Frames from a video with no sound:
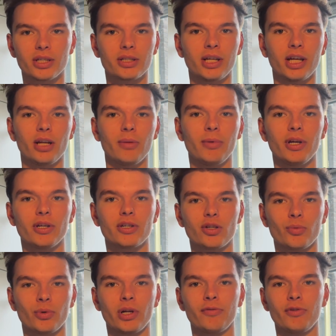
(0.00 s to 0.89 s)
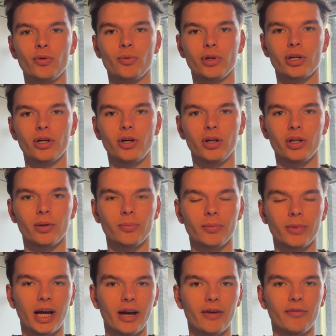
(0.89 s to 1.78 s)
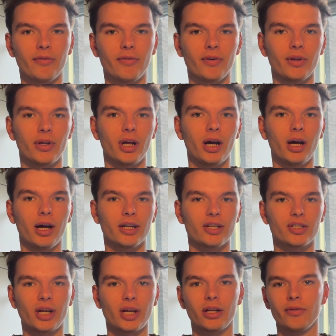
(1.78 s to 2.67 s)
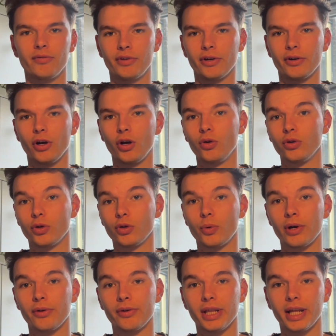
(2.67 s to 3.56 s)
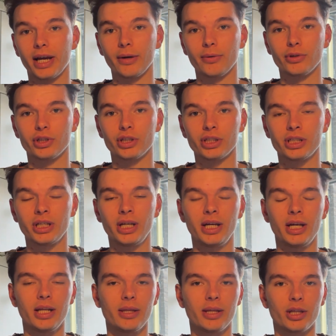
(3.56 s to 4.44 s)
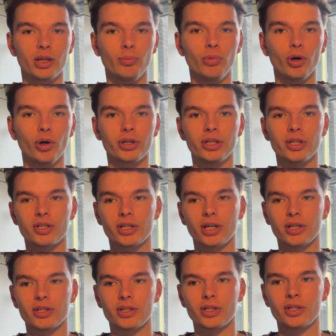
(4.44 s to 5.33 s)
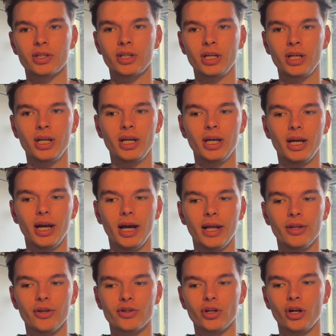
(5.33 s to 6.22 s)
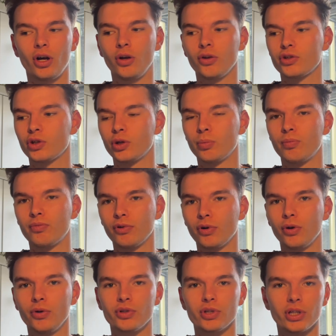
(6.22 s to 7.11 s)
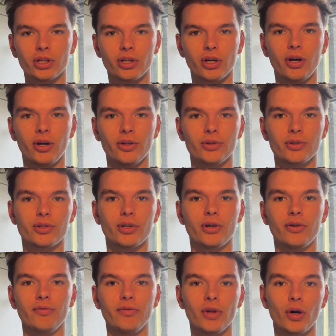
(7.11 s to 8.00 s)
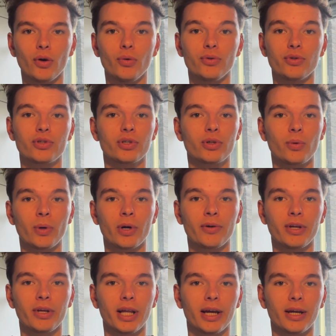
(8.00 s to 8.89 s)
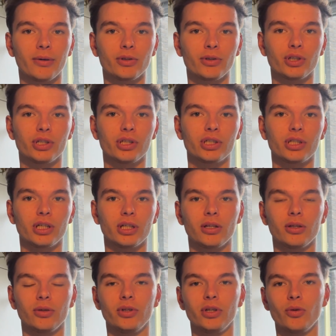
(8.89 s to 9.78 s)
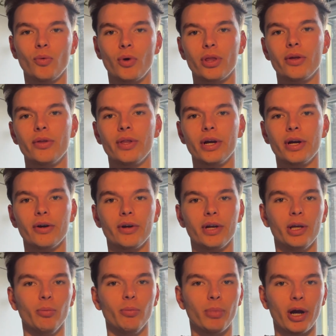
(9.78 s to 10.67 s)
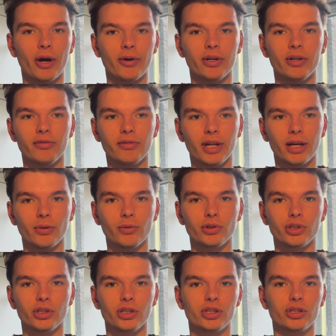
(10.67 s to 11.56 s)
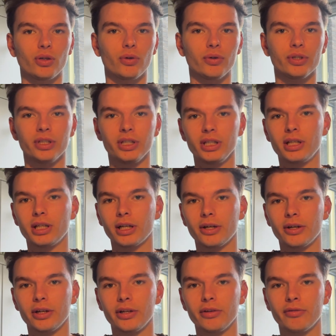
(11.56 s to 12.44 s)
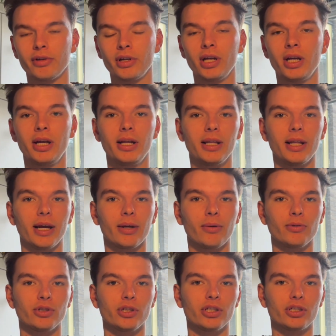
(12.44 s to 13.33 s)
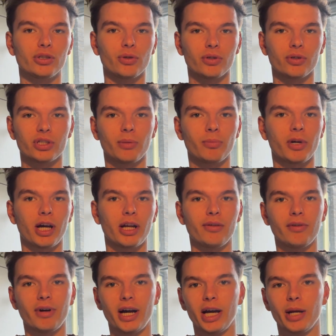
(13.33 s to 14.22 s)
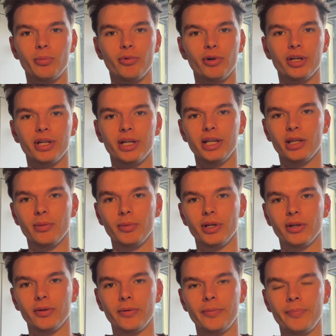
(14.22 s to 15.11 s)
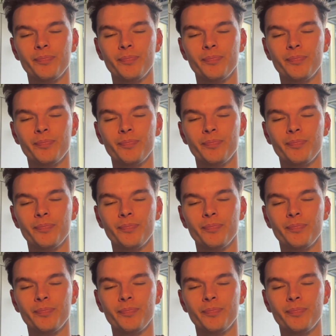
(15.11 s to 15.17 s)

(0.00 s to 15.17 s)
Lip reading: databases, whatever you want to call them, have a set of their own query languages that the book discusses. And there's also pros and cons of those query languages, including whether they're imperative languages or declarative languages or some kind of hybrid in the middle.